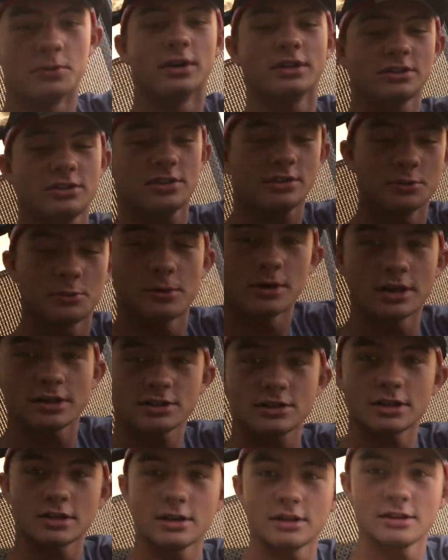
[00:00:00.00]
wants to
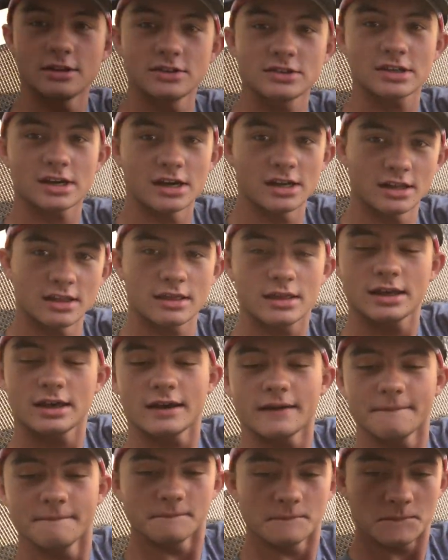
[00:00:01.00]
watch uh, this kind of
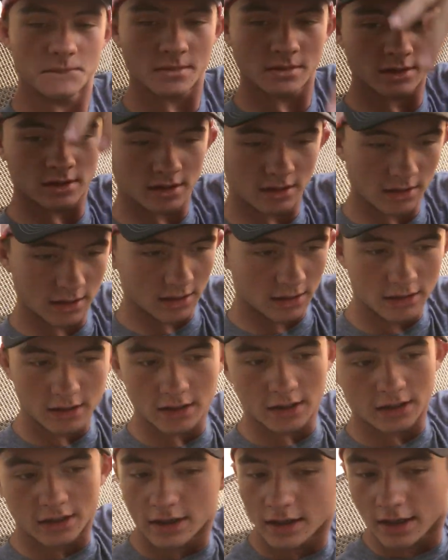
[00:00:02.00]
thing.
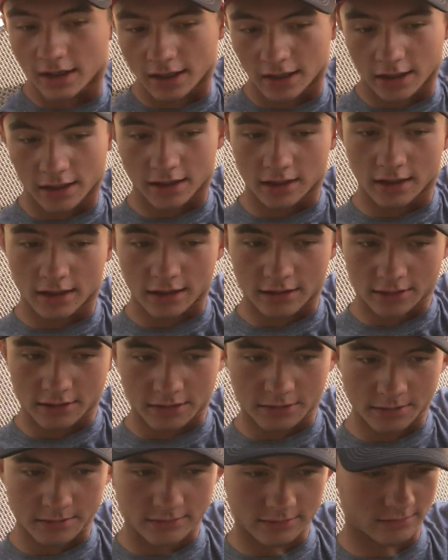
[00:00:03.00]

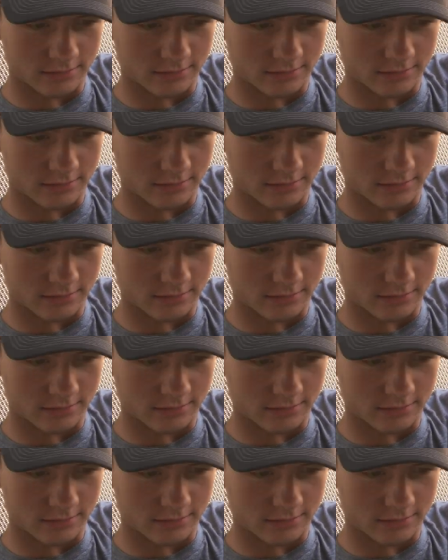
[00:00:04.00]
And.